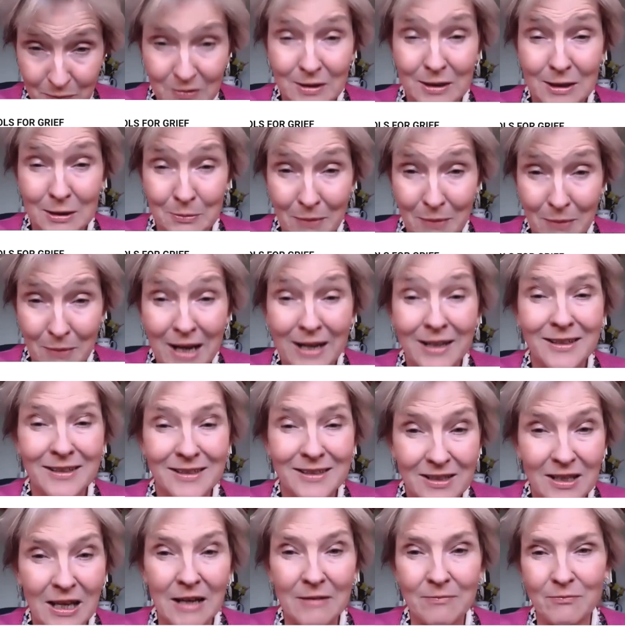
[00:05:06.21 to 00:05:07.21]
smell,
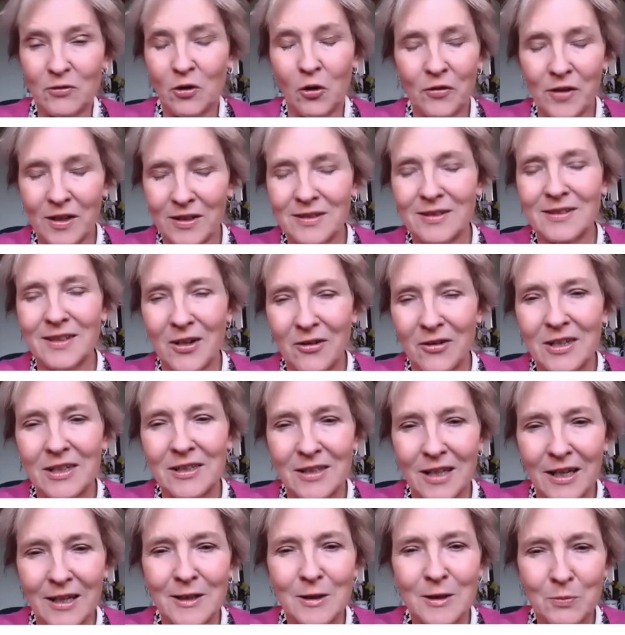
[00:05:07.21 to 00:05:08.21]
and not
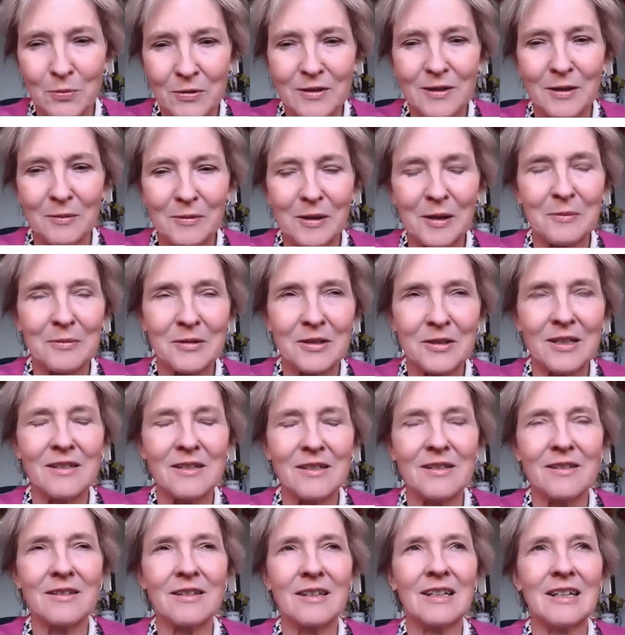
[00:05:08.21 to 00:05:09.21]
necessarily taste, but sometimes
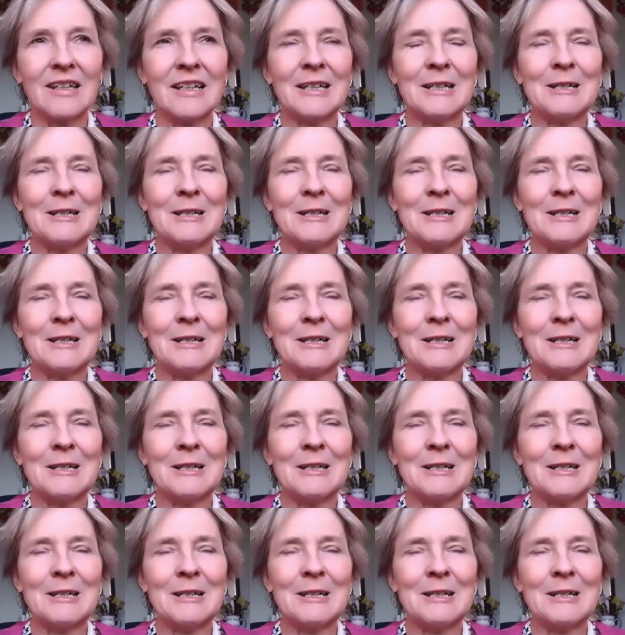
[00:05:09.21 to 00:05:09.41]
taste.